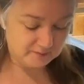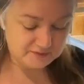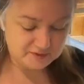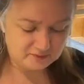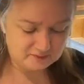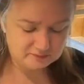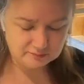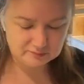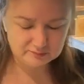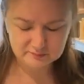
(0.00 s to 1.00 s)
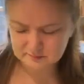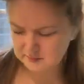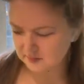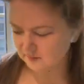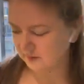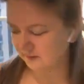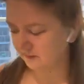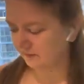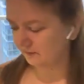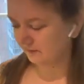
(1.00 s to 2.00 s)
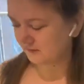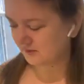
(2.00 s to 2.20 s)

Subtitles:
I don't know, but